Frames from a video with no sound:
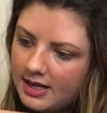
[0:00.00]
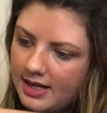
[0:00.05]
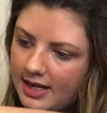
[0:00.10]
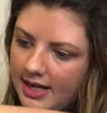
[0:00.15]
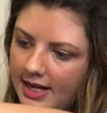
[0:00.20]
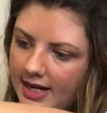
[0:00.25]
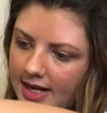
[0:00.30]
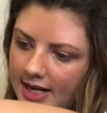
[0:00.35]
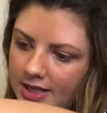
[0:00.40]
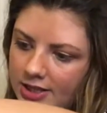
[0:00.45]

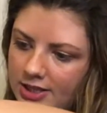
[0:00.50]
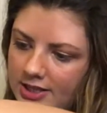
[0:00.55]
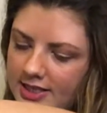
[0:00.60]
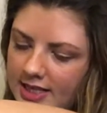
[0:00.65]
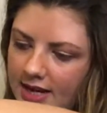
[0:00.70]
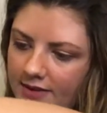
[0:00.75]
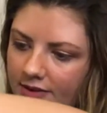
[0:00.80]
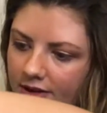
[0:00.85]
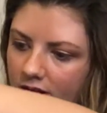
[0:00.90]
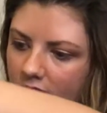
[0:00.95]
And I just
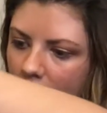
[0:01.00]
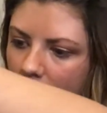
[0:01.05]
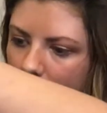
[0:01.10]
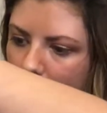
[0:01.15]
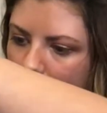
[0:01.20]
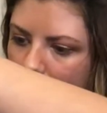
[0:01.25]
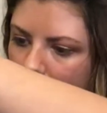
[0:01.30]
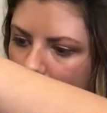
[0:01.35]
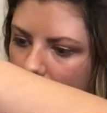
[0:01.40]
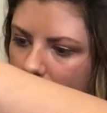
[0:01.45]
have a
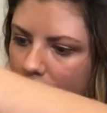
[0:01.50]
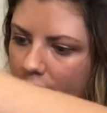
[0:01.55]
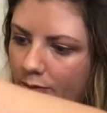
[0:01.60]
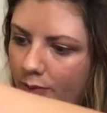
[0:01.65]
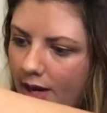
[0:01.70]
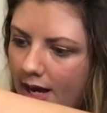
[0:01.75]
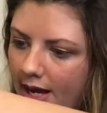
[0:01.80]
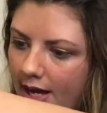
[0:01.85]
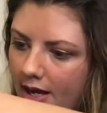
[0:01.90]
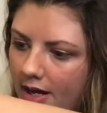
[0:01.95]
couple of
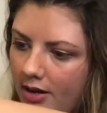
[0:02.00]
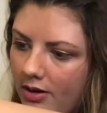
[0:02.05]
Wet